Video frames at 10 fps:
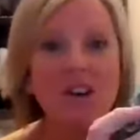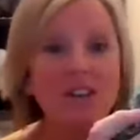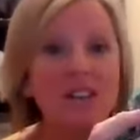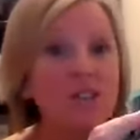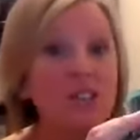our
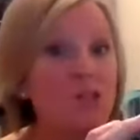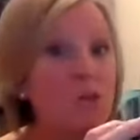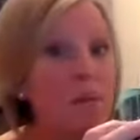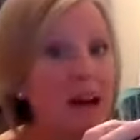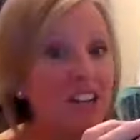little
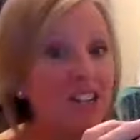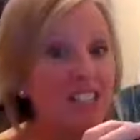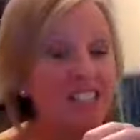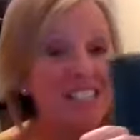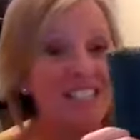scrub
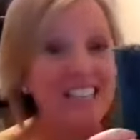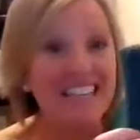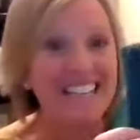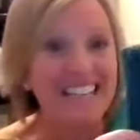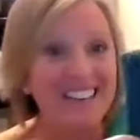actions
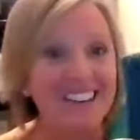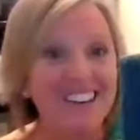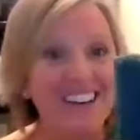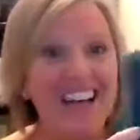in here.